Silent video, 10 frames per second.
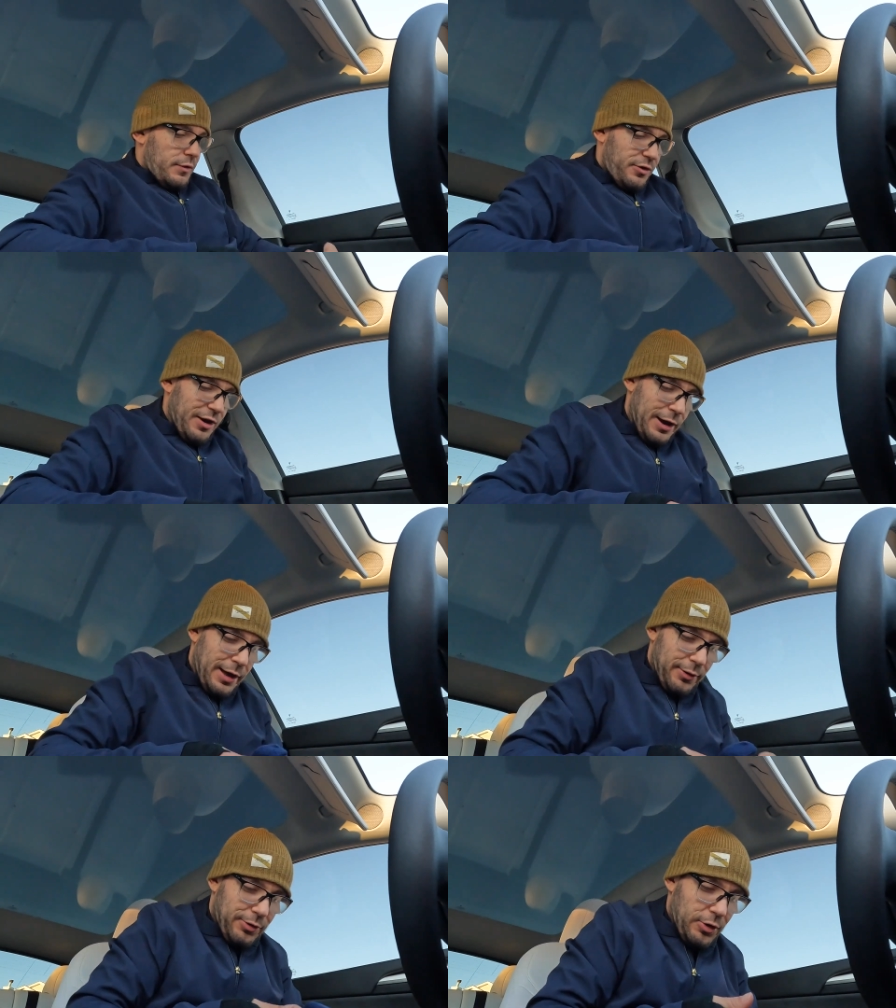Shout
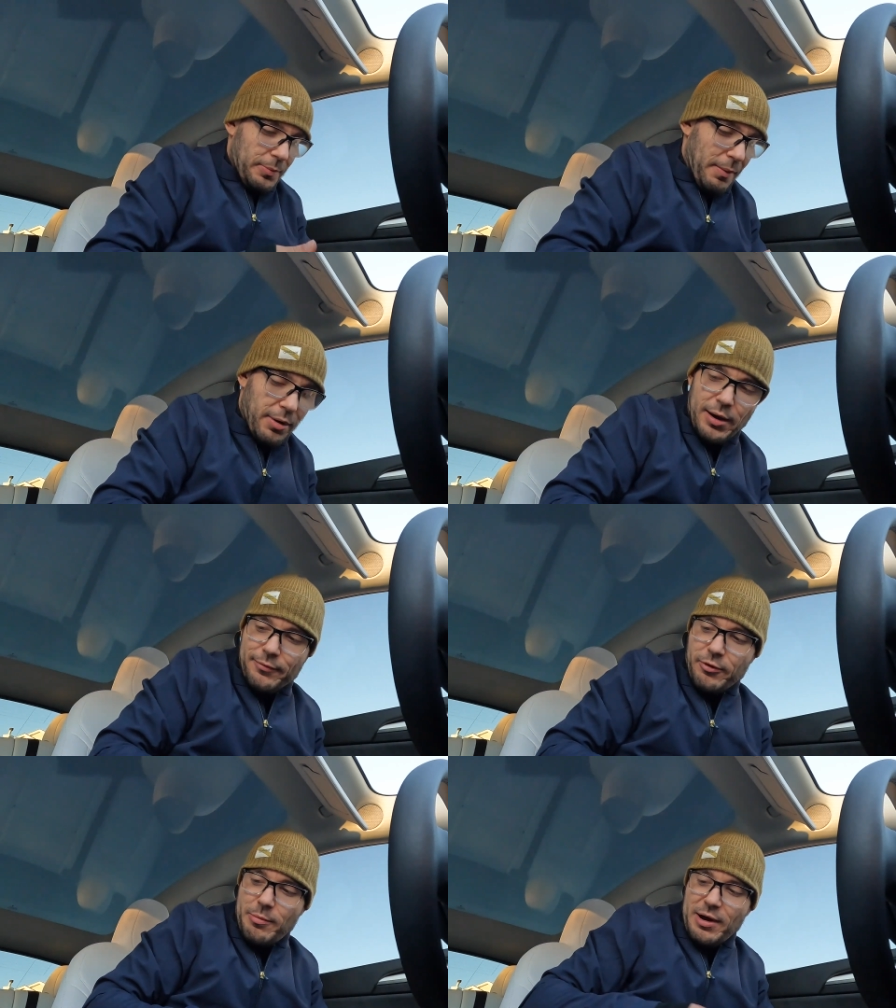out to my mom
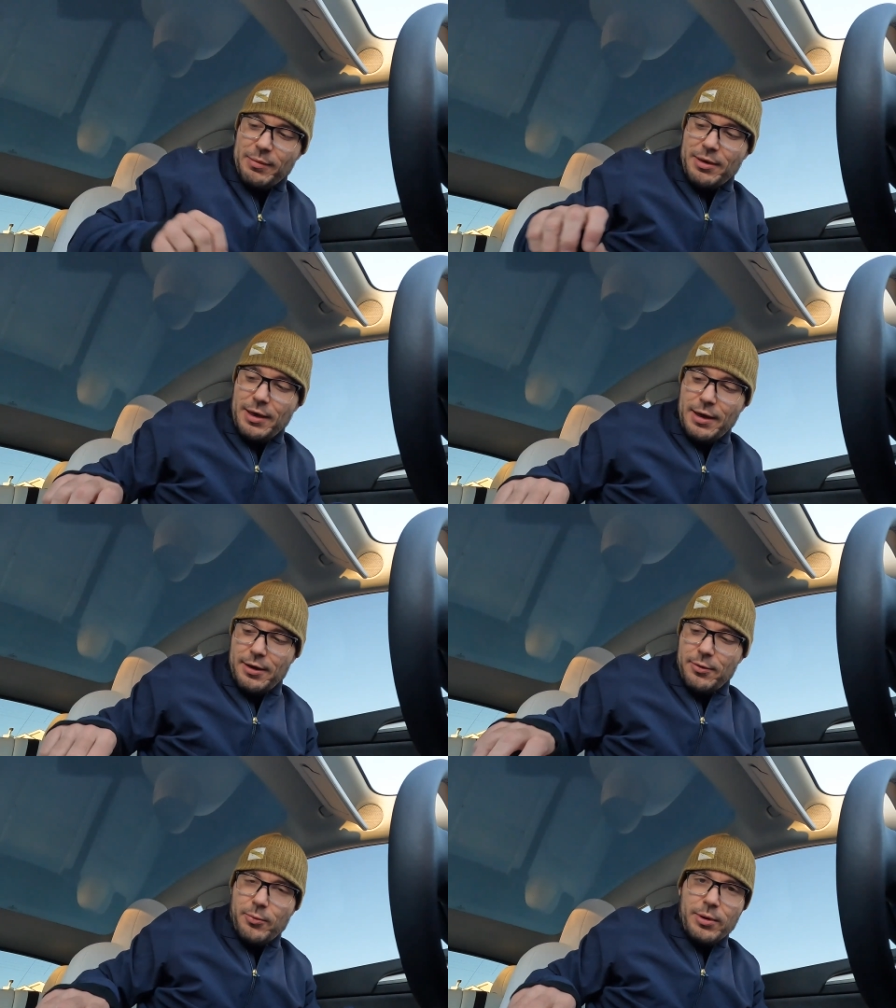for reminding me,
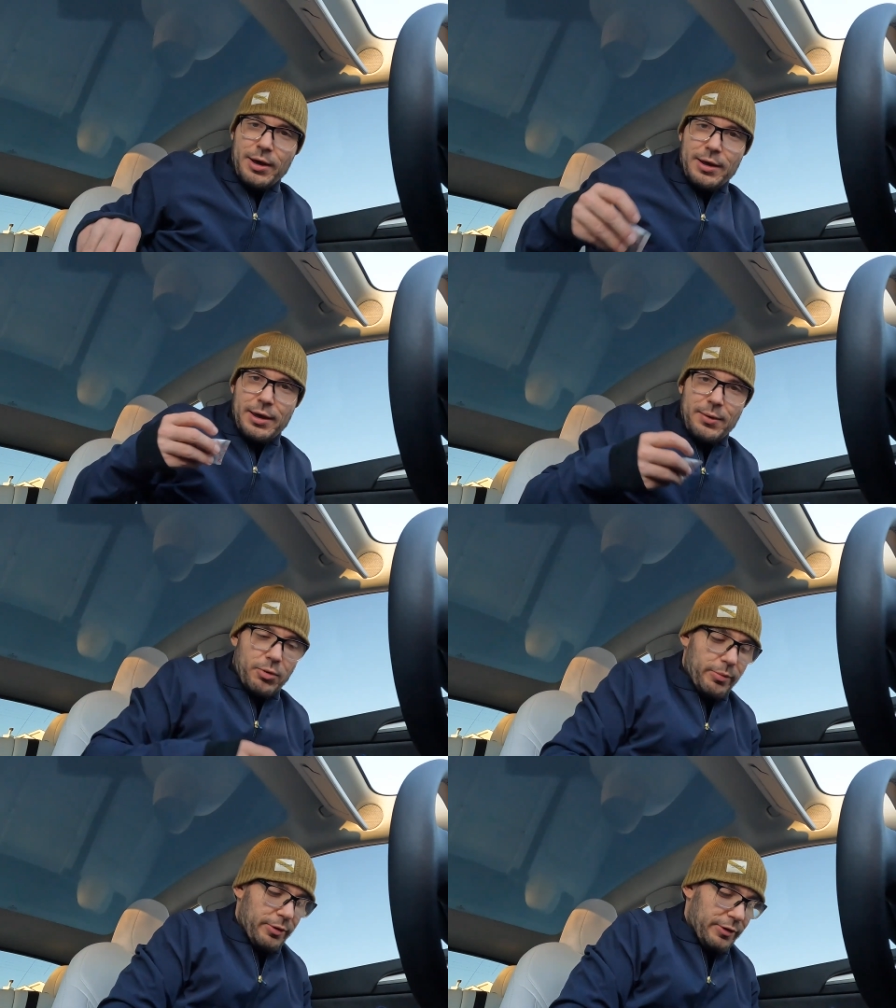hey, we got hand
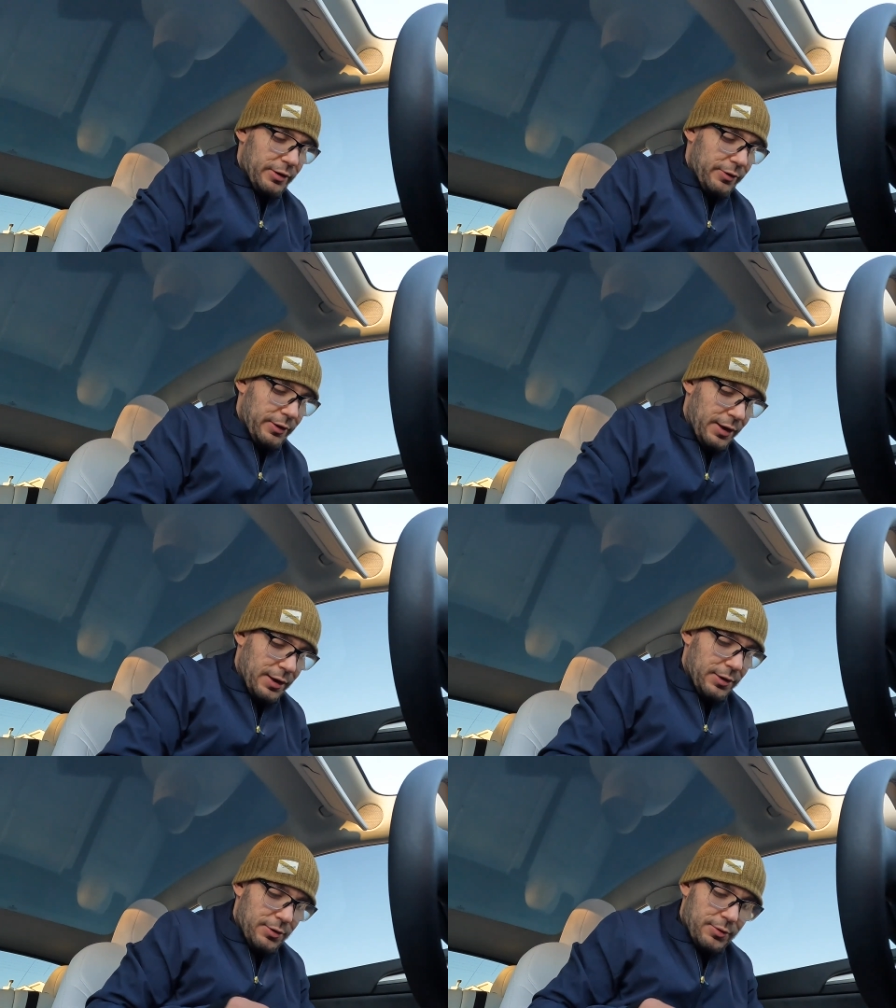warmers. And I was like,
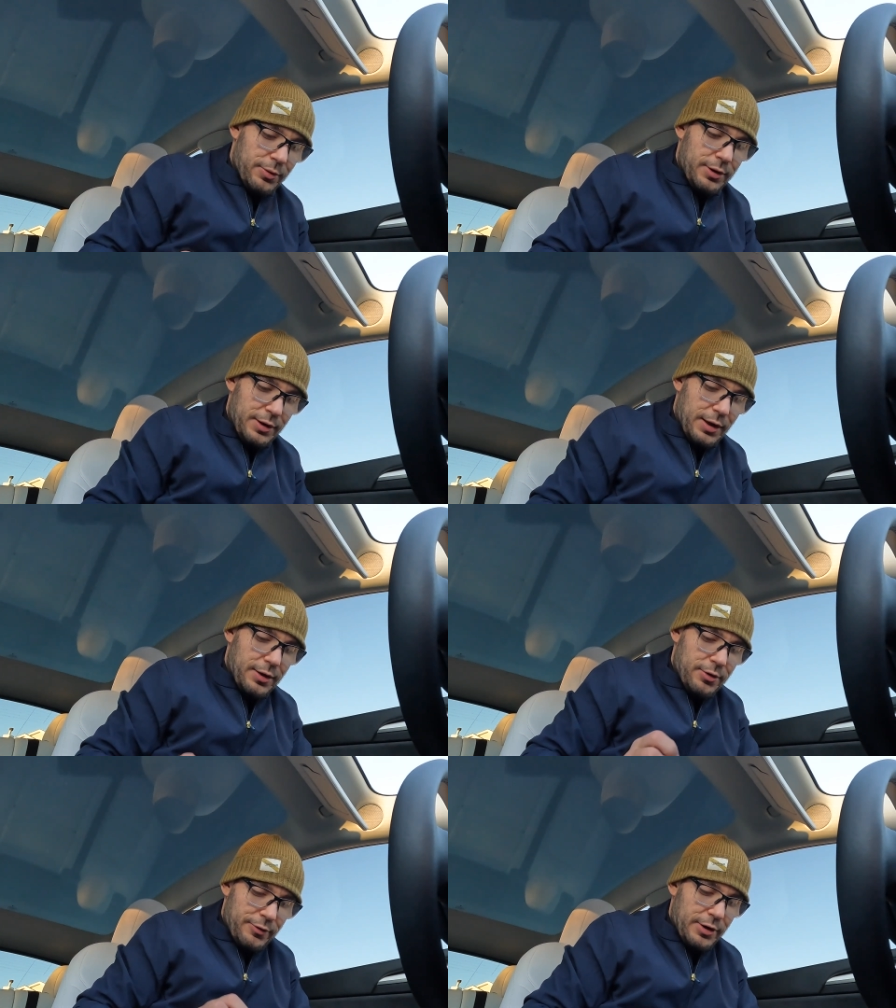hey, you know what? Yeah,
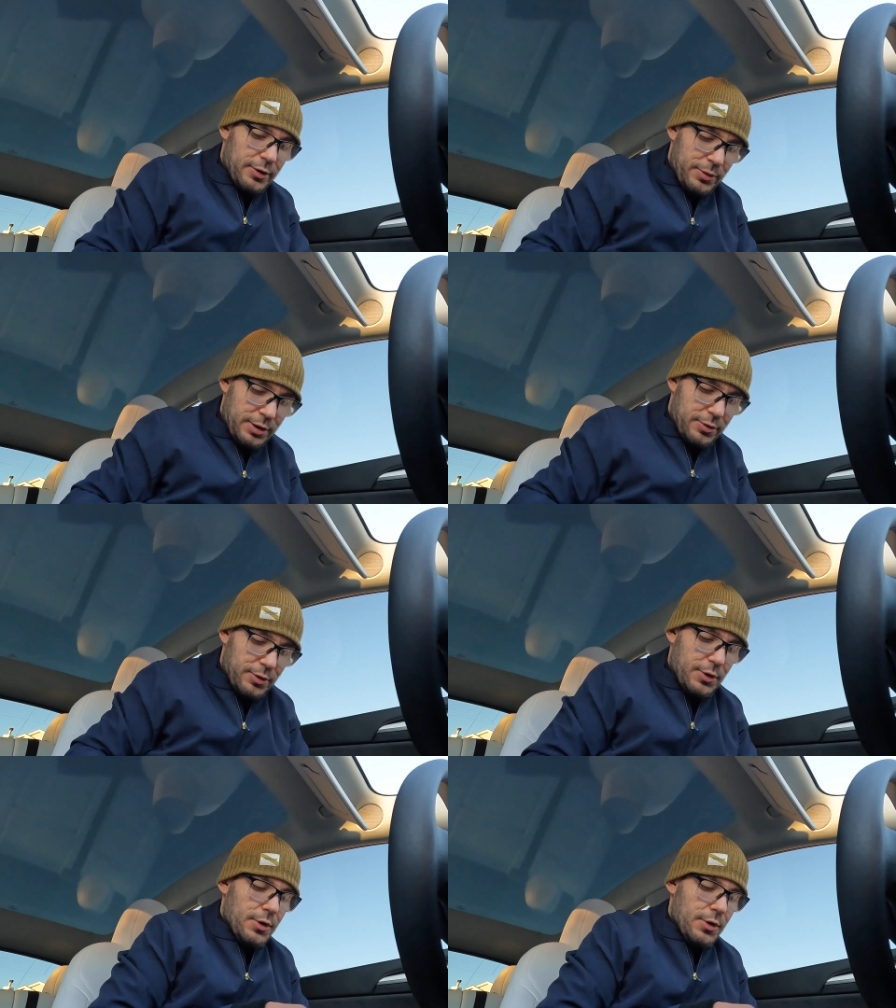you're right, we do.